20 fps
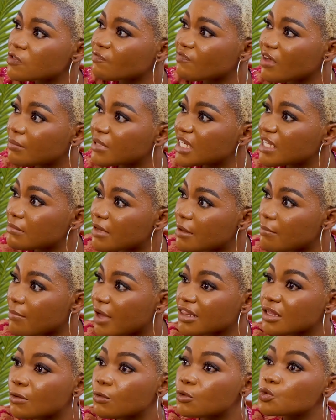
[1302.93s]
family
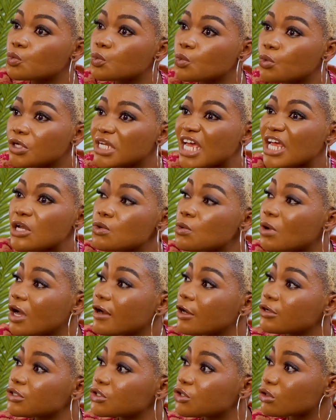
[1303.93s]
member. There was one I know
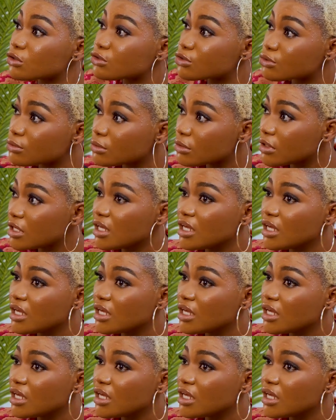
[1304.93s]
around the Kotun.